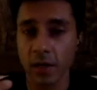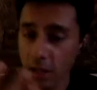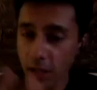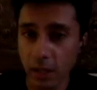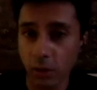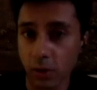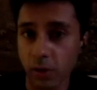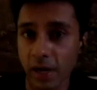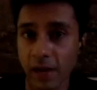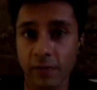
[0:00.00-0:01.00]
in order to
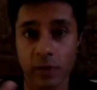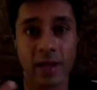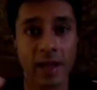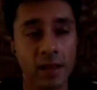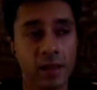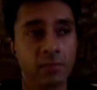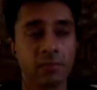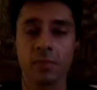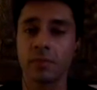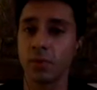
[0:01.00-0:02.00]
have good health
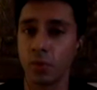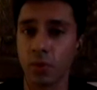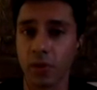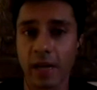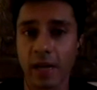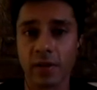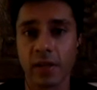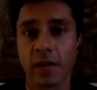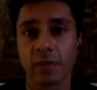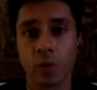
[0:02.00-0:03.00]
don't want to dive into
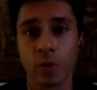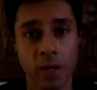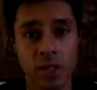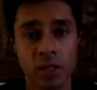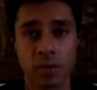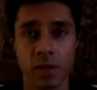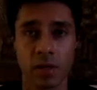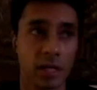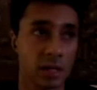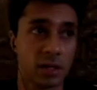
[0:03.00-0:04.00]
that too much but
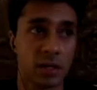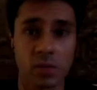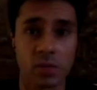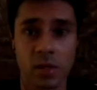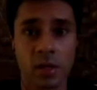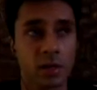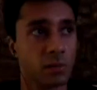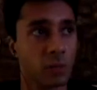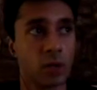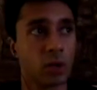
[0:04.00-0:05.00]
in today's world
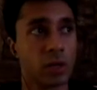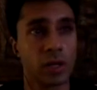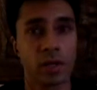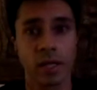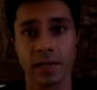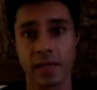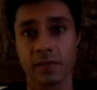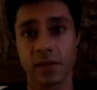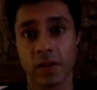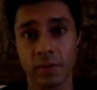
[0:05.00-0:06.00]
we know that things like
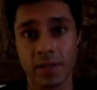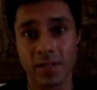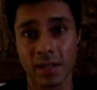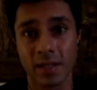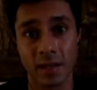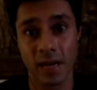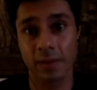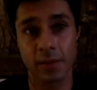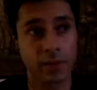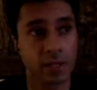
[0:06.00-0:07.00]
vitamin c are
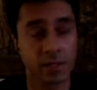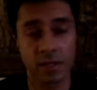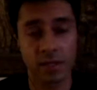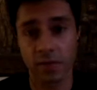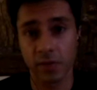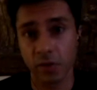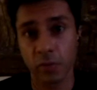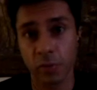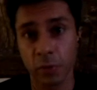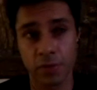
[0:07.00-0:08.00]
absolutely essential for your
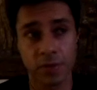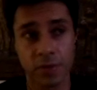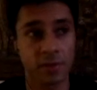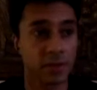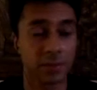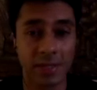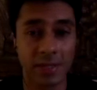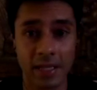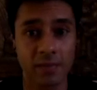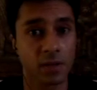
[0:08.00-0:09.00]
immune system vitamin
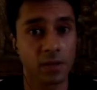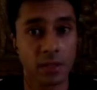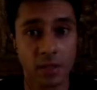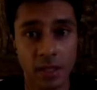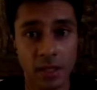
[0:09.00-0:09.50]
e vitamin d